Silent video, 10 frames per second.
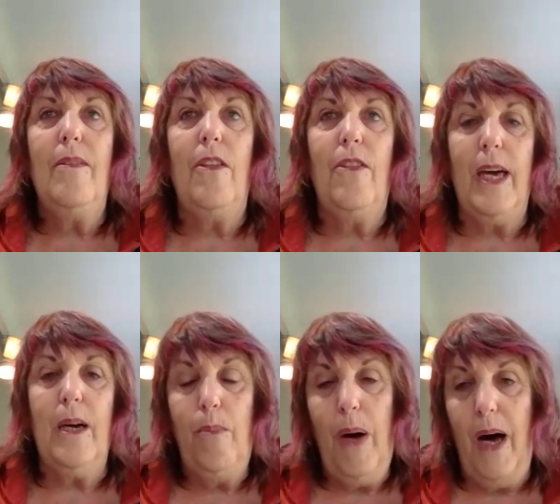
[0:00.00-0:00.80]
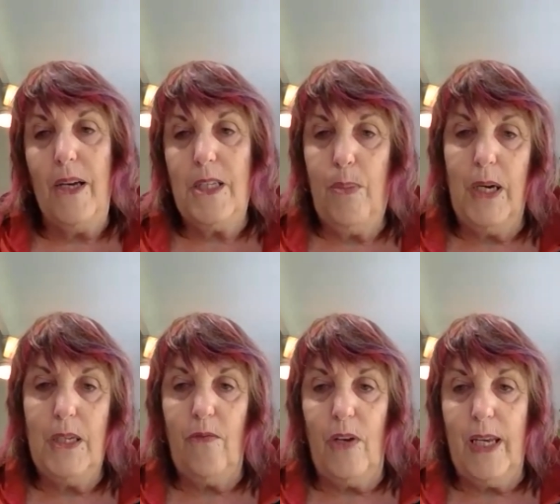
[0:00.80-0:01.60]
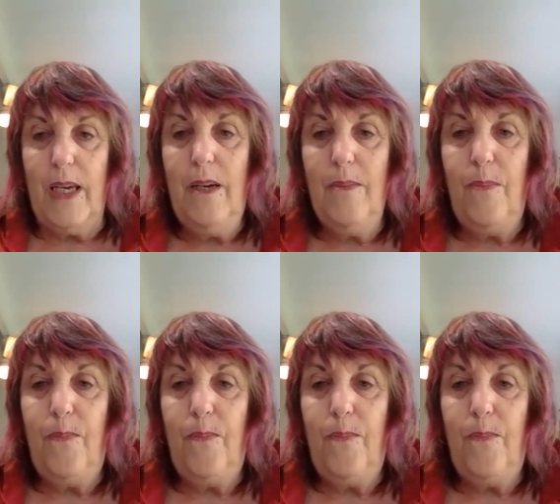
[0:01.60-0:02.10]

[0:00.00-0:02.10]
that they can pass peacefully